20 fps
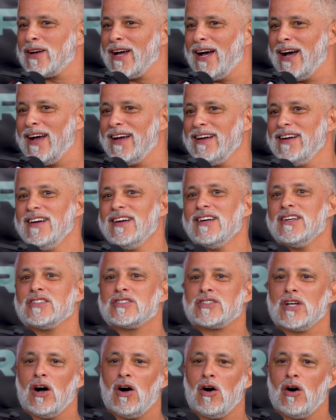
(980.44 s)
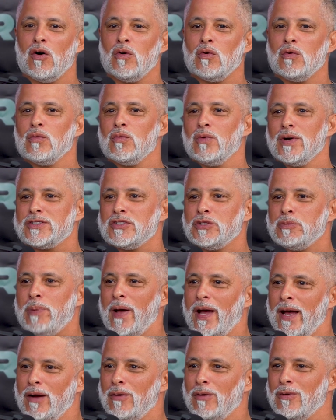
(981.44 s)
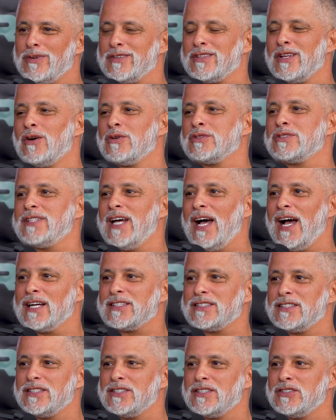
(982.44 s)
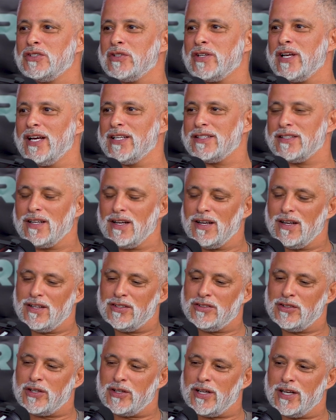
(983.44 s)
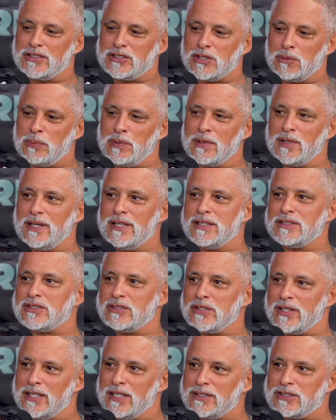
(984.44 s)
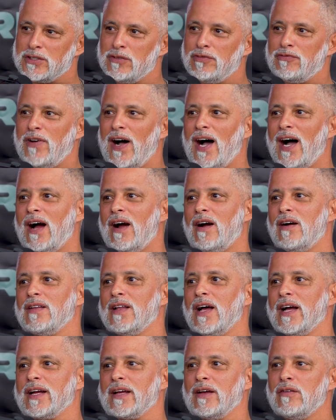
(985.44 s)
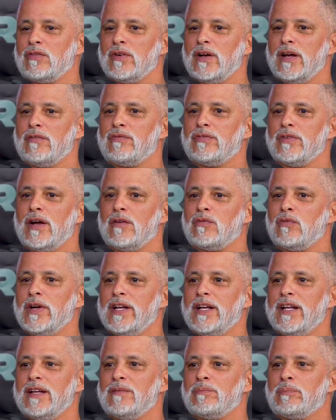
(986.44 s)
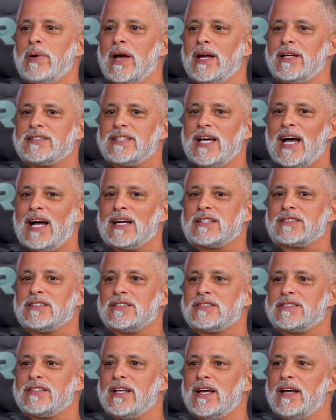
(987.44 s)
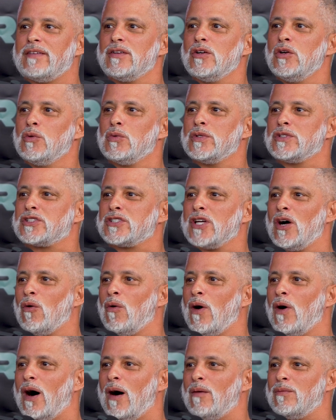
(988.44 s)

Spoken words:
Okay, so what you pay with those taxes, you get your police, you get your fire. Like, if we didn't pay taxes, then who would show up?